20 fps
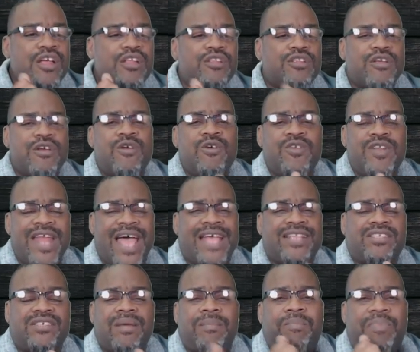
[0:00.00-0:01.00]
Learn
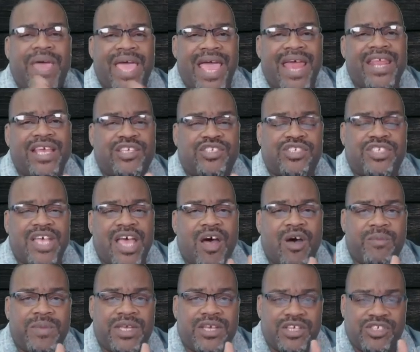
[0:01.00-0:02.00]
not to panic
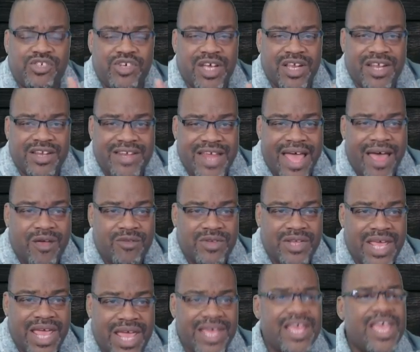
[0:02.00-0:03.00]
sell because you get a down
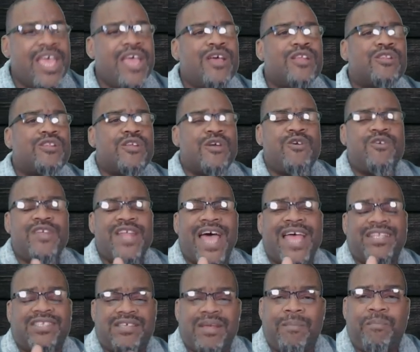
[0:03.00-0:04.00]
day. Learn
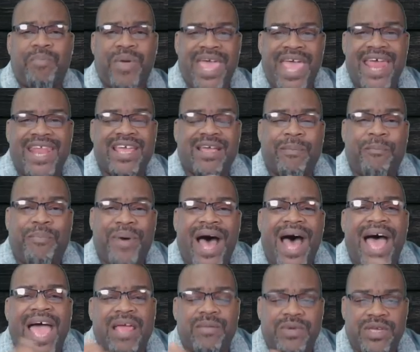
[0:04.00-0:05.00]
not to panic
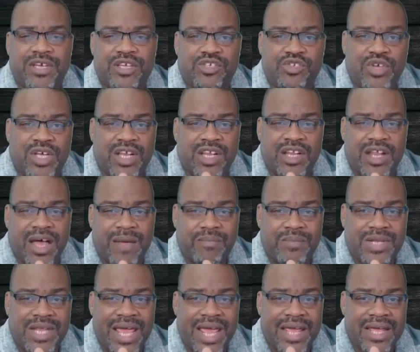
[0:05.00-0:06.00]
buy because you get an
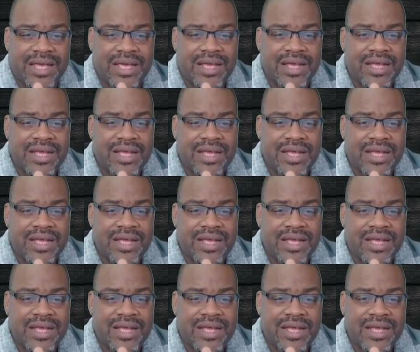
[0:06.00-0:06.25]
up day.